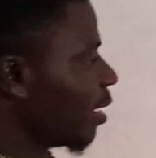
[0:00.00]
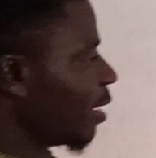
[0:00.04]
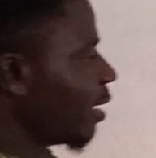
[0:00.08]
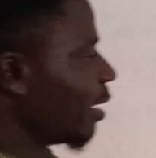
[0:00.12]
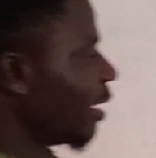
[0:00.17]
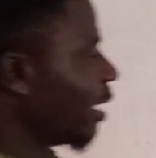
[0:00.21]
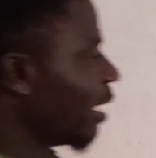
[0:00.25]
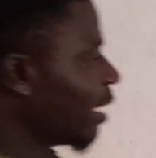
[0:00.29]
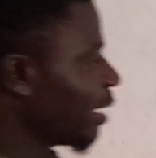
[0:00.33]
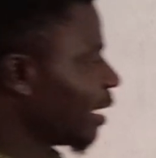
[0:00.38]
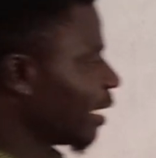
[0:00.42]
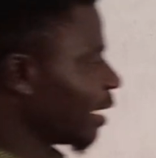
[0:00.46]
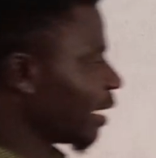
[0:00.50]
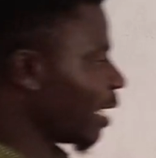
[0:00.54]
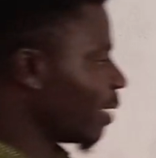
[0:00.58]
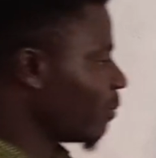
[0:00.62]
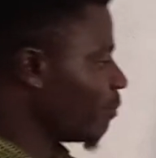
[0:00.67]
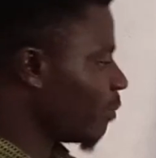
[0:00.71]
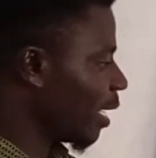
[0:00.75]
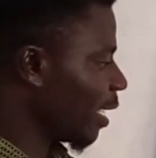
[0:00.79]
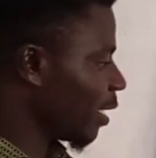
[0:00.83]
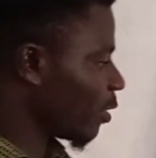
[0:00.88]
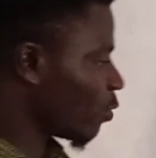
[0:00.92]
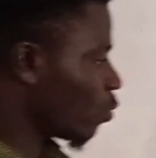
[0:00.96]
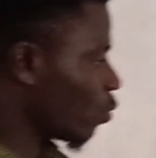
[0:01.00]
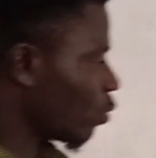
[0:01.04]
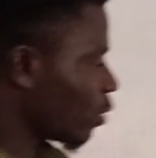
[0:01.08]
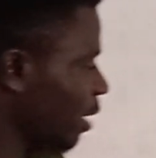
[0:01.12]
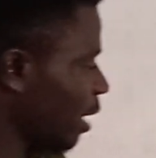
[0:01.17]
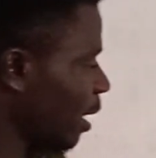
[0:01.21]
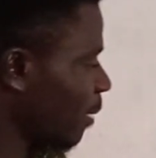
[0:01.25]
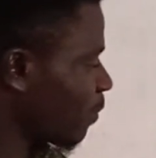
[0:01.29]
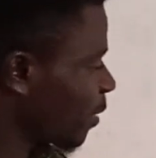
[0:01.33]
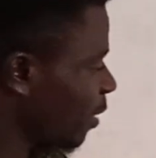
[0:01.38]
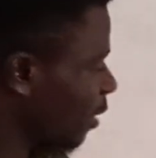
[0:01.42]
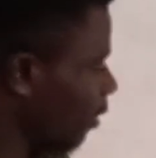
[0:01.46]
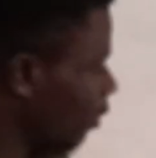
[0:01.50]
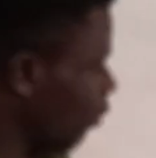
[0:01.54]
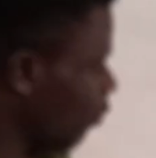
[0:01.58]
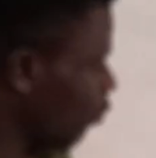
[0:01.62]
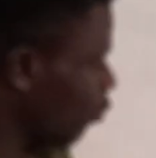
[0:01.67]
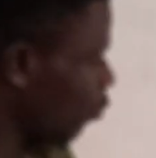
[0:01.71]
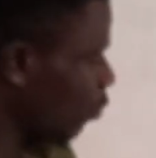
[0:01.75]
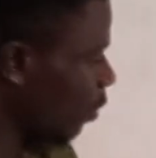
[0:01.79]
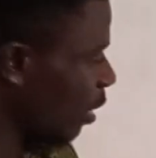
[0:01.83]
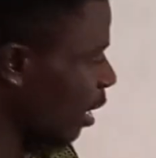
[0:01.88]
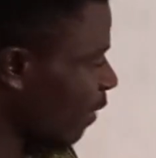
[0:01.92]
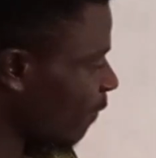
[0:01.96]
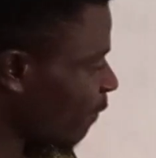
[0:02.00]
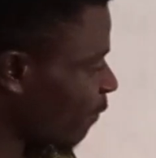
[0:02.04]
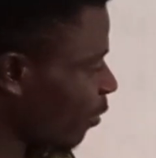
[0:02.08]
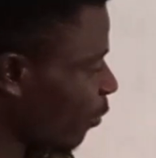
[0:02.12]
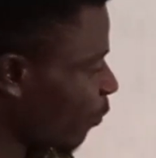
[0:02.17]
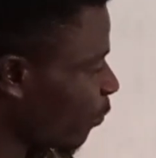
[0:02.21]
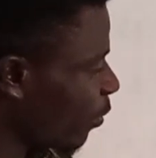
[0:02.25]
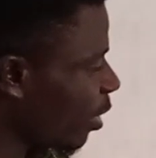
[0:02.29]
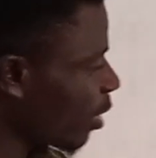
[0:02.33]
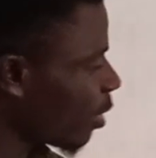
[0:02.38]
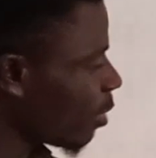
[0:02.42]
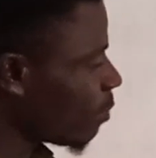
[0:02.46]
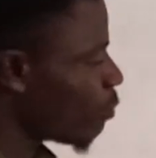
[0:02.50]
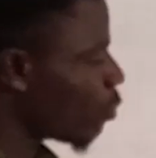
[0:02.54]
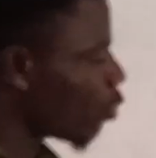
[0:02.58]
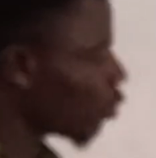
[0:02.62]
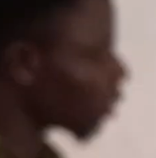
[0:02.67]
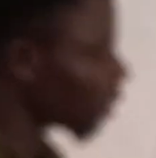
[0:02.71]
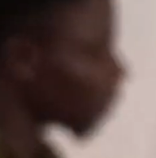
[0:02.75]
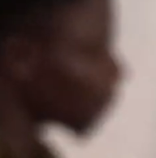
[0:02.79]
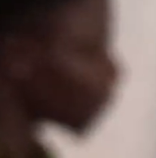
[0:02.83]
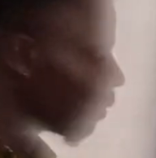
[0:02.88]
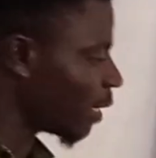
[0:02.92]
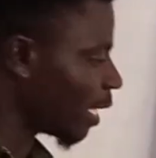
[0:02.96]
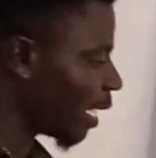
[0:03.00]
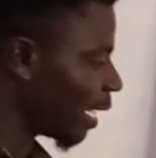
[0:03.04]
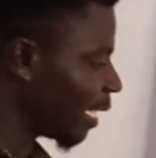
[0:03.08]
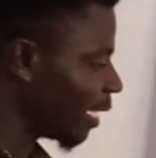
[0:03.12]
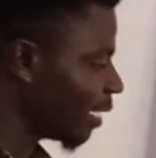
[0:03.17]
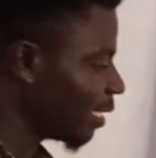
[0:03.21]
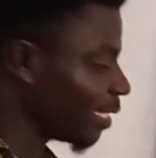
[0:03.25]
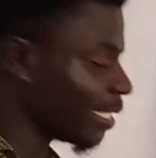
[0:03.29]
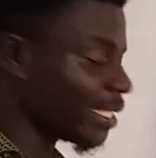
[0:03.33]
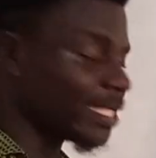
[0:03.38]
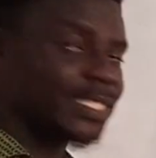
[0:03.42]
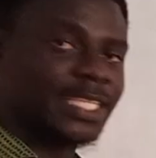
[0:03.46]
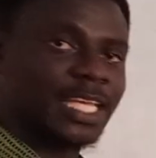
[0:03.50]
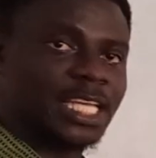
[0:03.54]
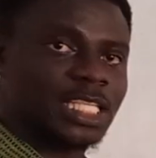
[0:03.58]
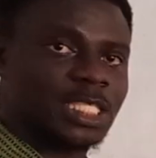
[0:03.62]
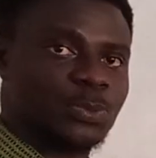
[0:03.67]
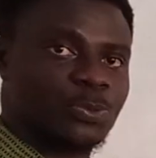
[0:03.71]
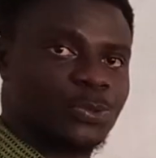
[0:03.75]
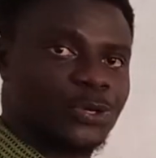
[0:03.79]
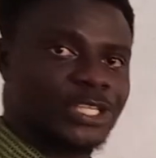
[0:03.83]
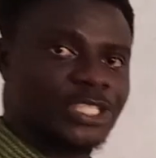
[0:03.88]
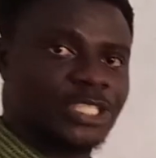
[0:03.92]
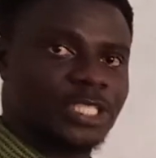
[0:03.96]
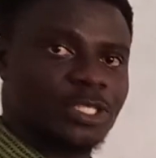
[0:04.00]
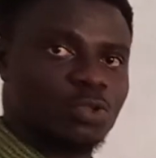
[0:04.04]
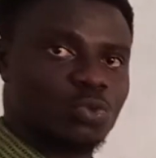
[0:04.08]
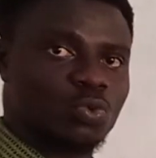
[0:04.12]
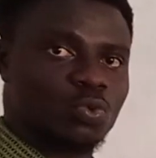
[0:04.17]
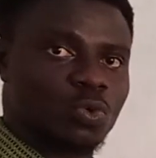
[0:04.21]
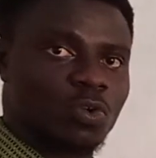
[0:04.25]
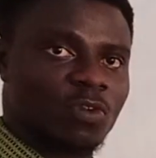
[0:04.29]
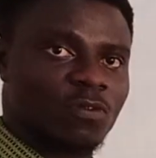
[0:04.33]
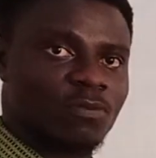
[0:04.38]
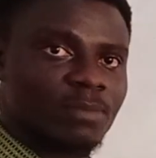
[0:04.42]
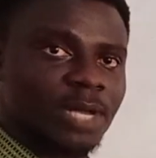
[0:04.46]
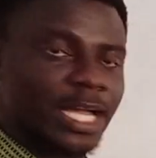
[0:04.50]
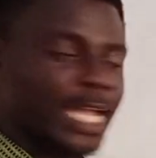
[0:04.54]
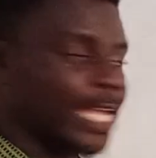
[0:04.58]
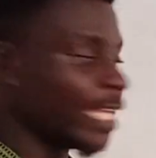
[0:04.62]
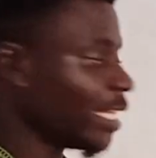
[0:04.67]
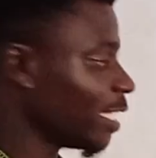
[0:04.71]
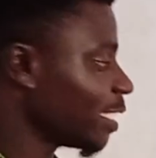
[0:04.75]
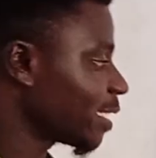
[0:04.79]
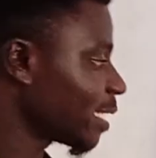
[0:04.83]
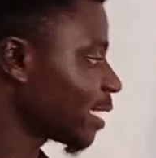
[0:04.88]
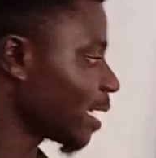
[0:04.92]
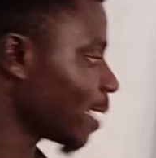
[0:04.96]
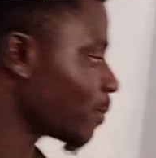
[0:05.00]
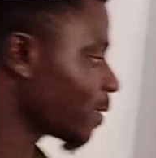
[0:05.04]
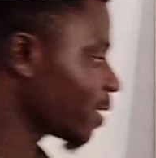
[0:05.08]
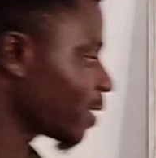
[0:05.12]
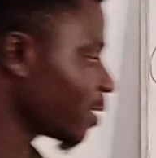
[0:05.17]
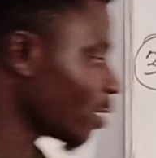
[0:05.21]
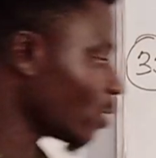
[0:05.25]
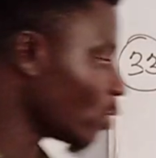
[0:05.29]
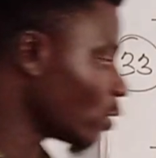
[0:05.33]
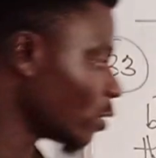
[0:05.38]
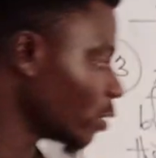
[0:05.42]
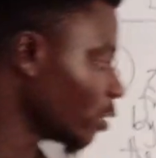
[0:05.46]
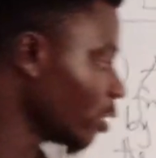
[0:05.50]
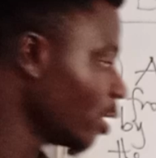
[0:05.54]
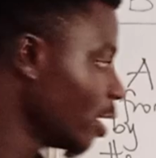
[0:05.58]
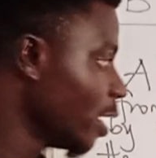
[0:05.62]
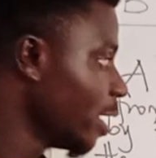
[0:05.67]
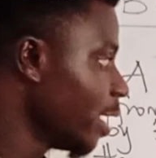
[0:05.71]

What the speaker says: let the number equals epsilon. So we have 3 multiplying this expression, 12 minus epsilon